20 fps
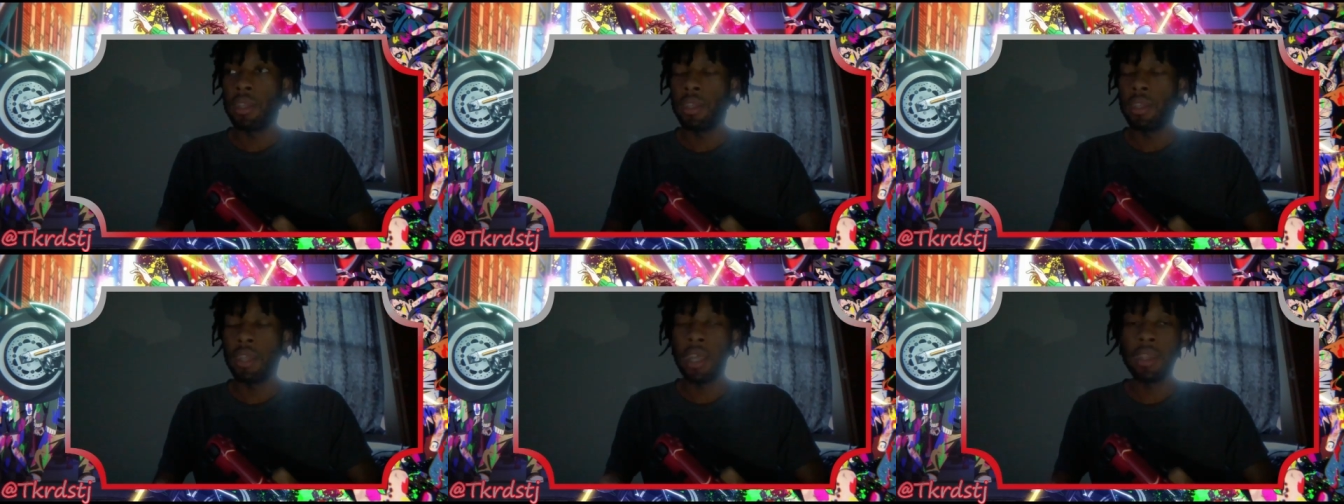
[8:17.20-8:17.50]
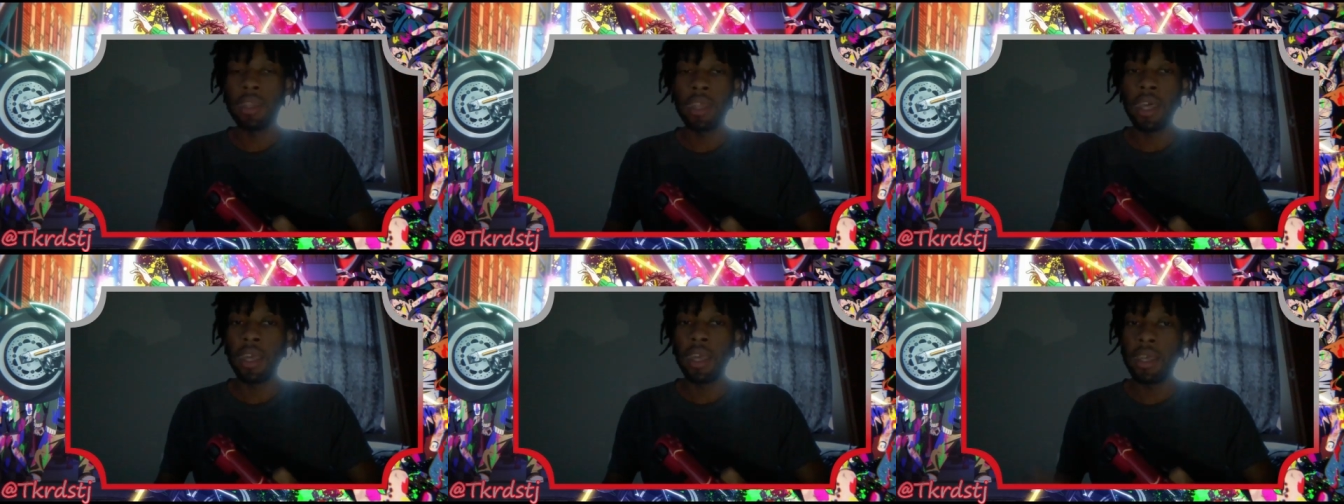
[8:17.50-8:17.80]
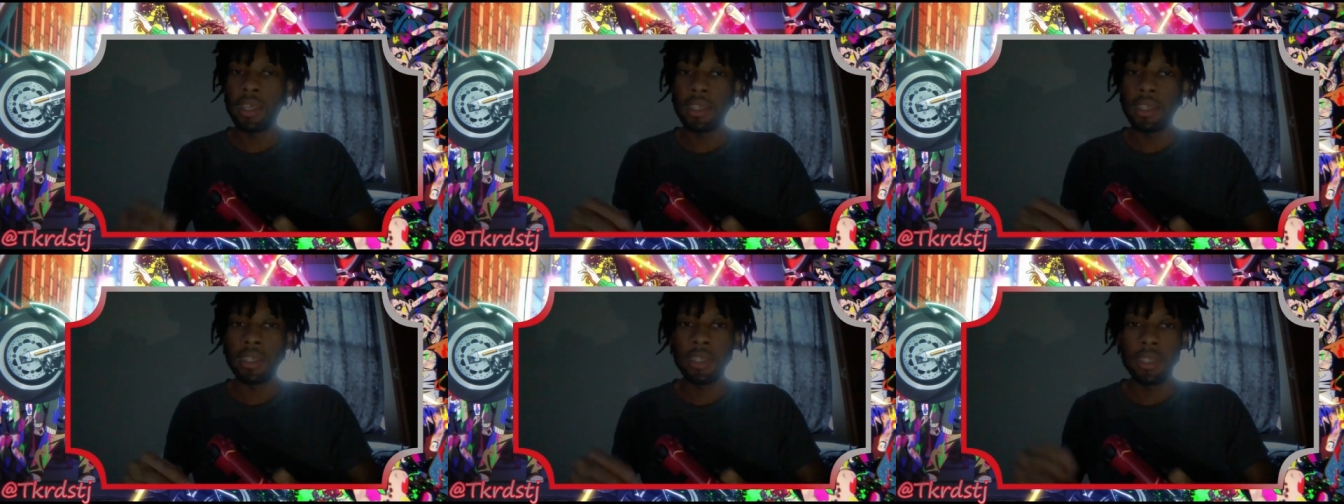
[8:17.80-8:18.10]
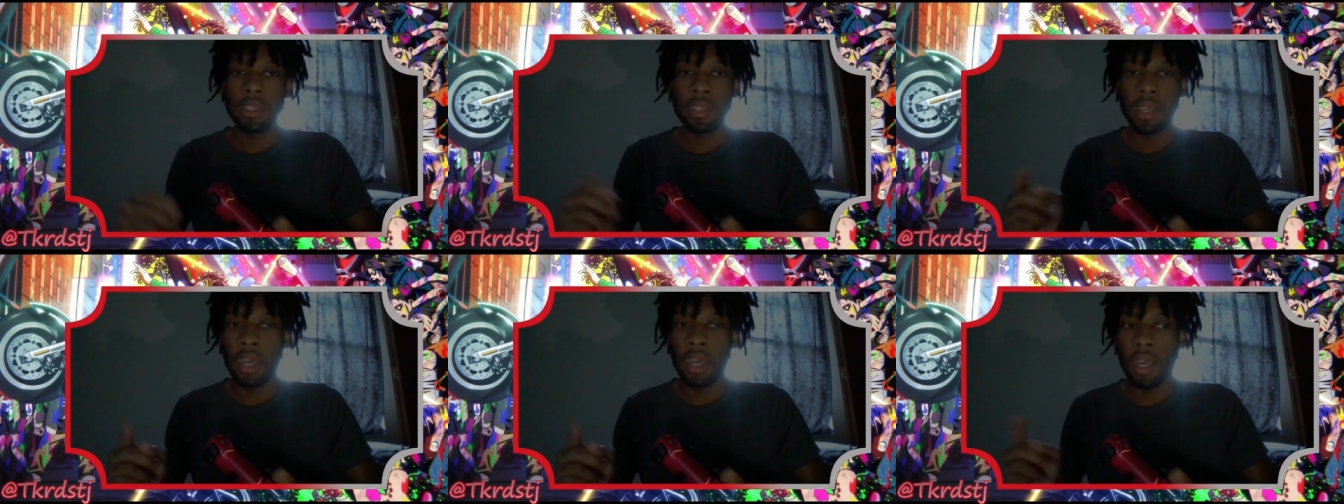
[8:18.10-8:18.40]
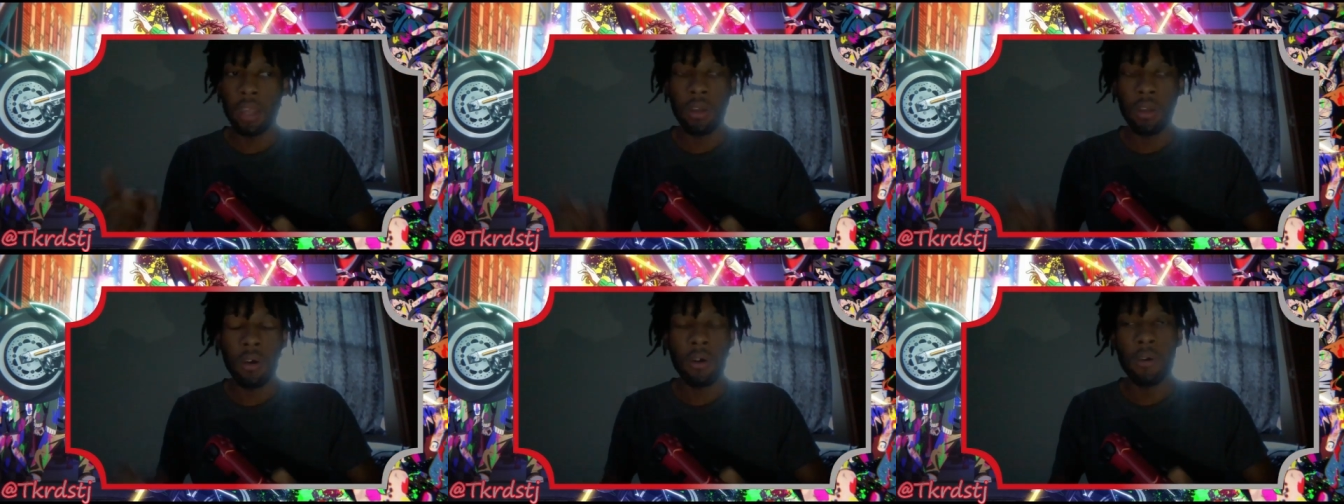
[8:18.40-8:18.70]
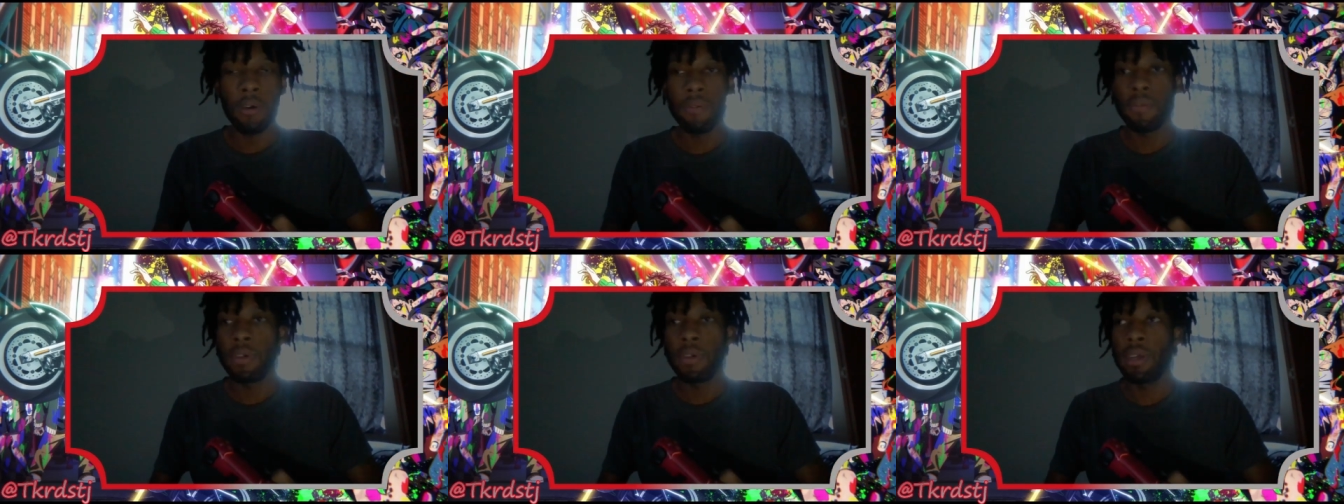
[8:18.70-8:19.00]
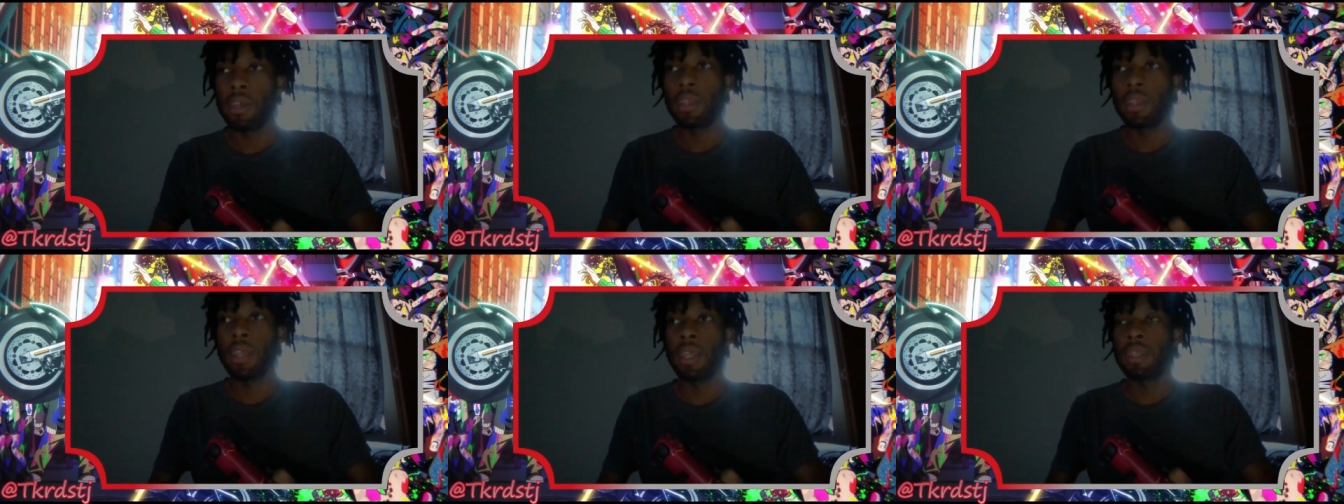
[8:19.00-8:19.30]
That thing is taking off.
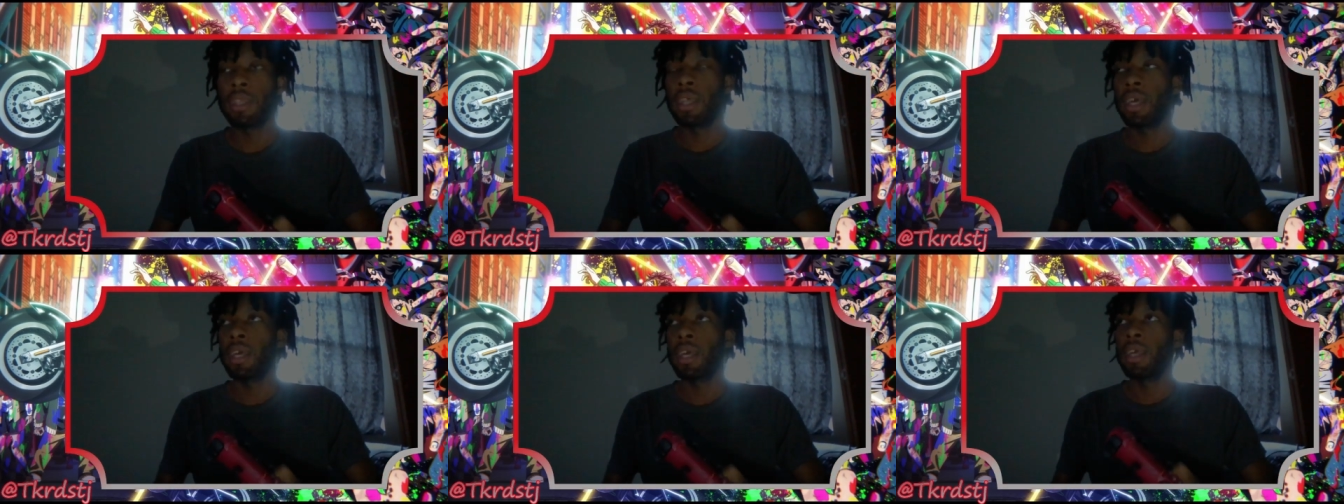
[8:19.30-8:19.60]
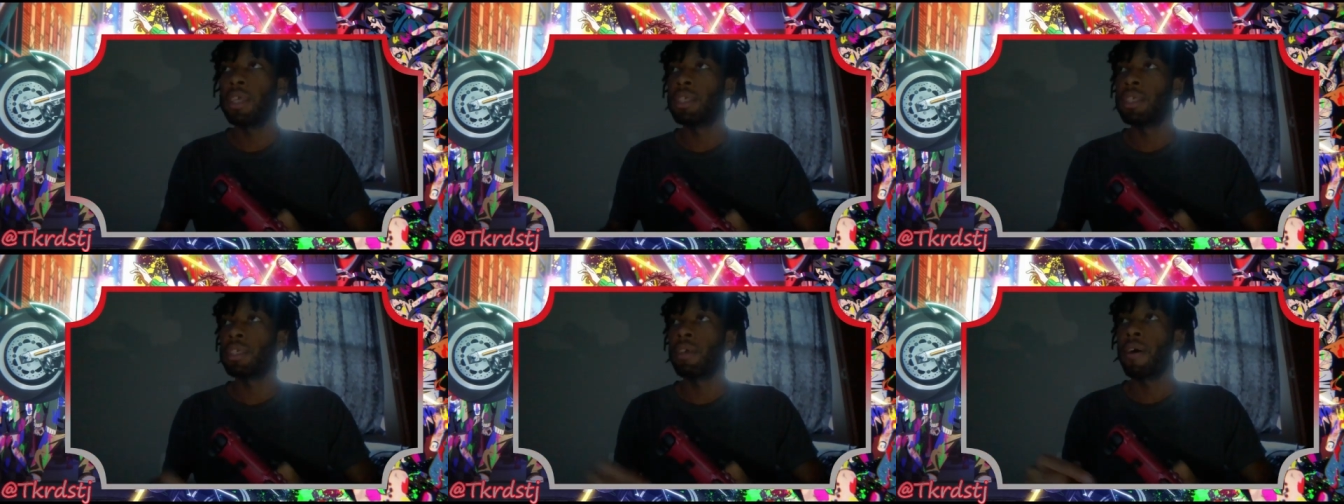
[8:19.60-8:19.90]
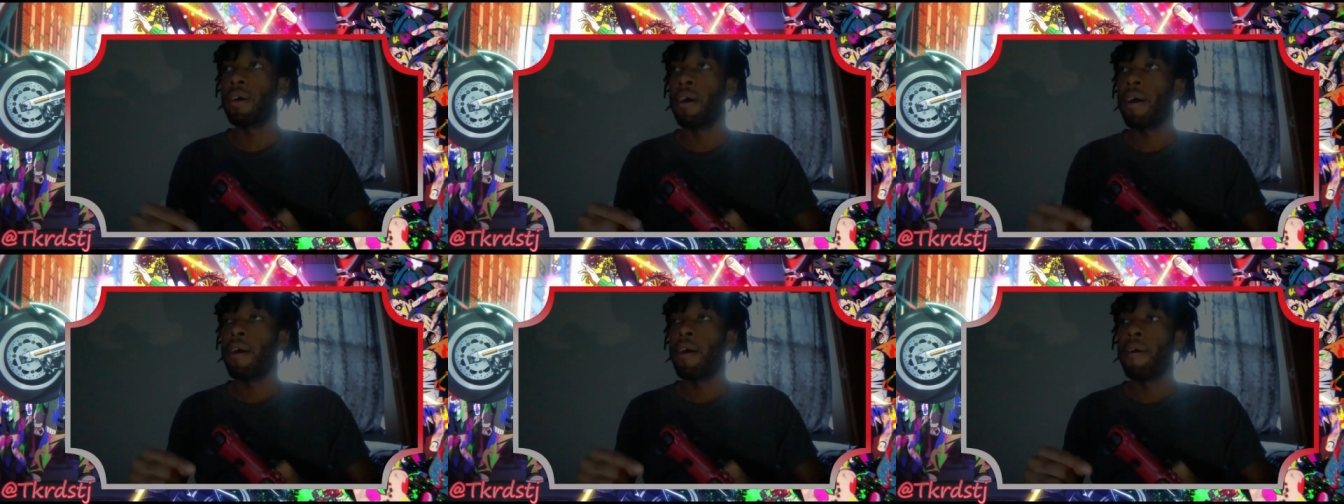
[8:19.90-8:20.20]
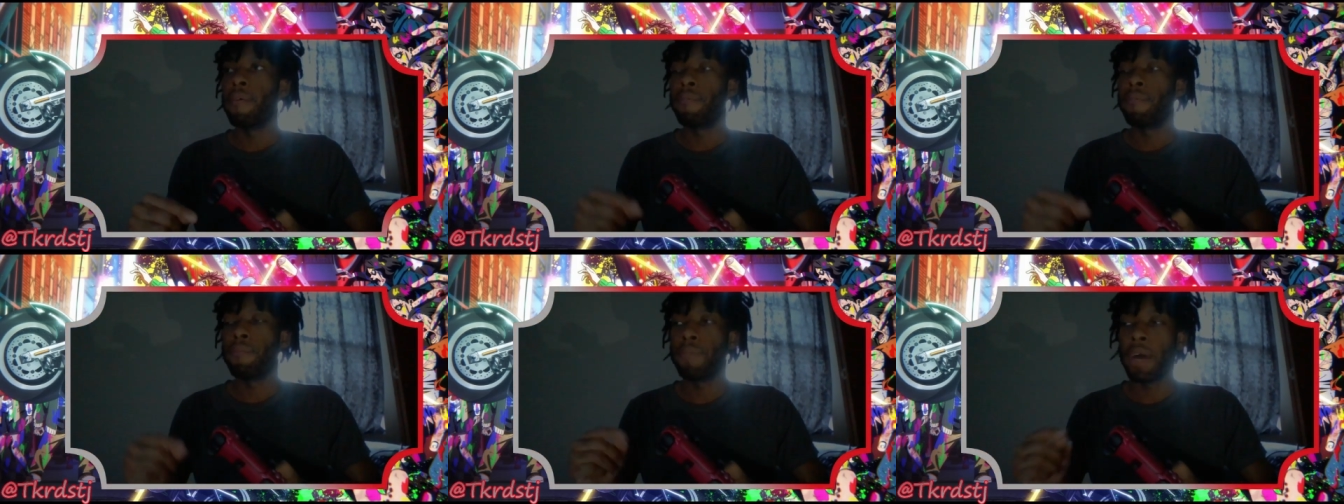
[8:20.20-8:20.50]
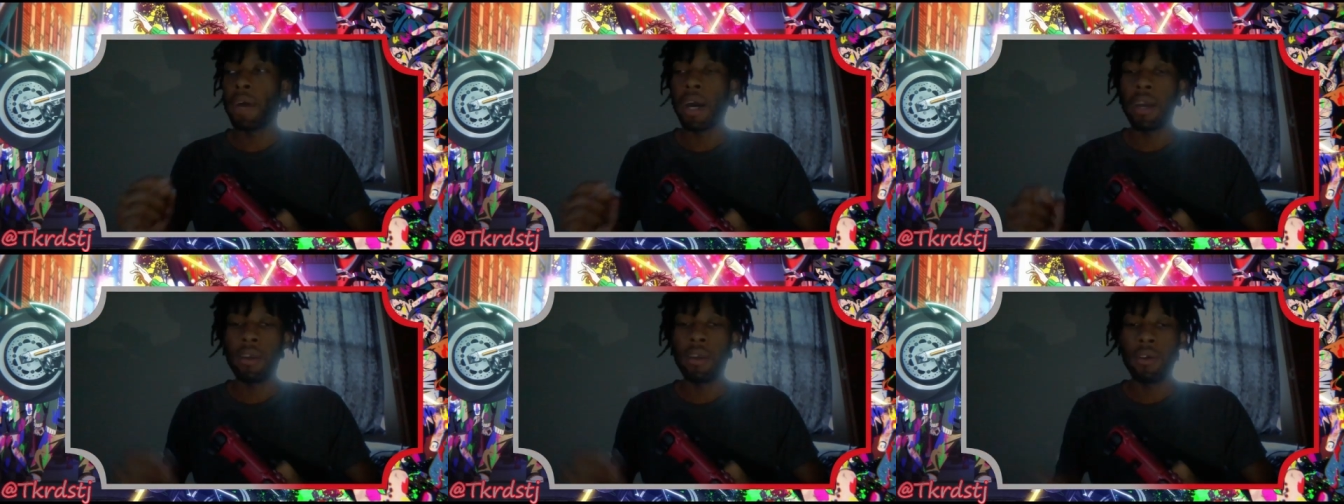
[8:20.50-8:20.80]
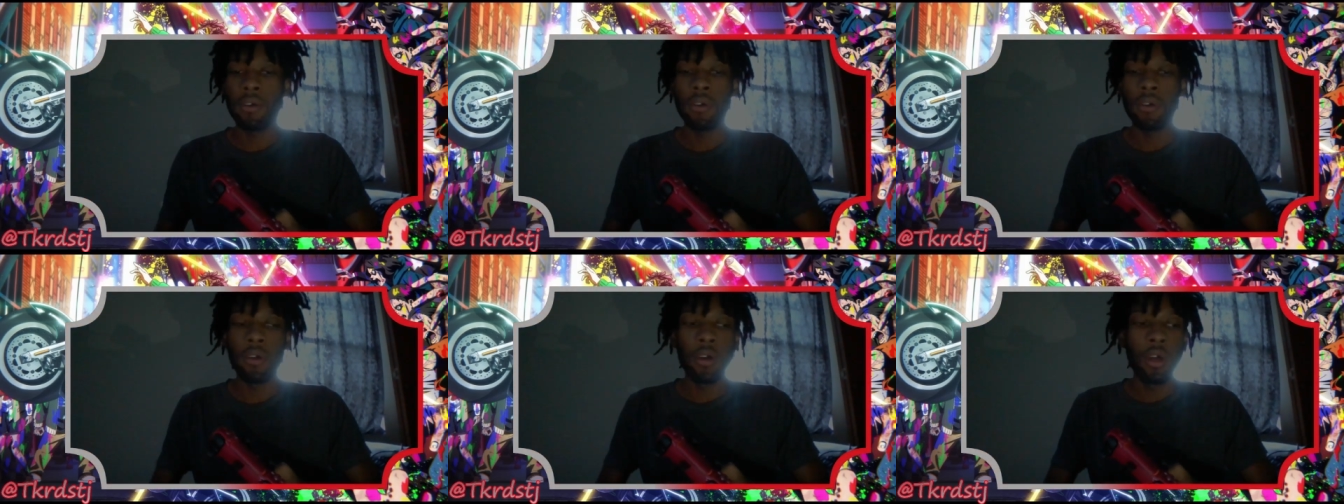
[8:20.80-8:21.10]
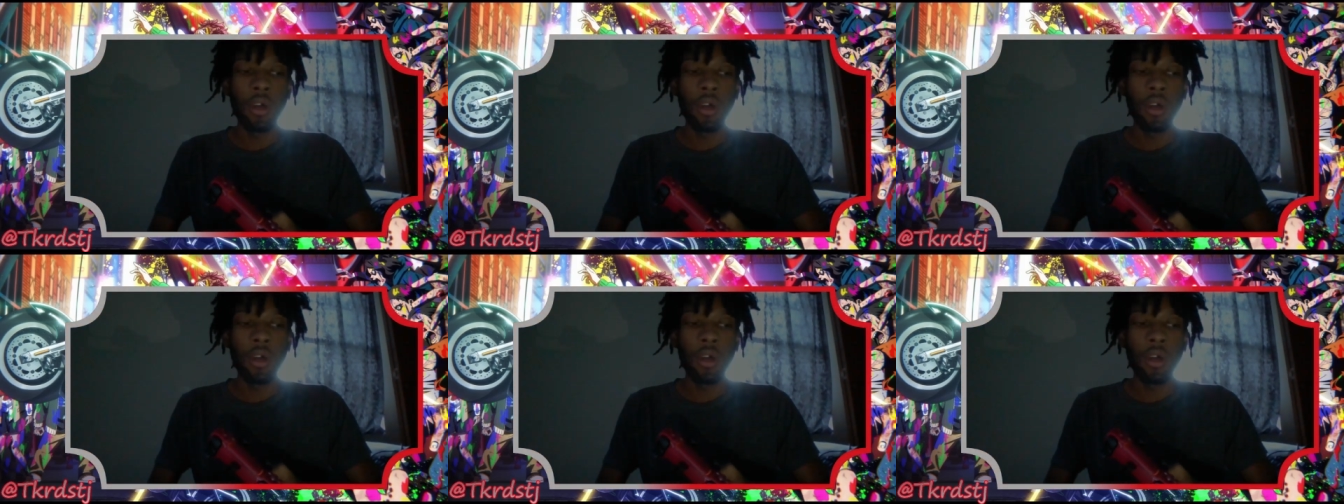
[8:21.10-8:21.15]
That thing is fire.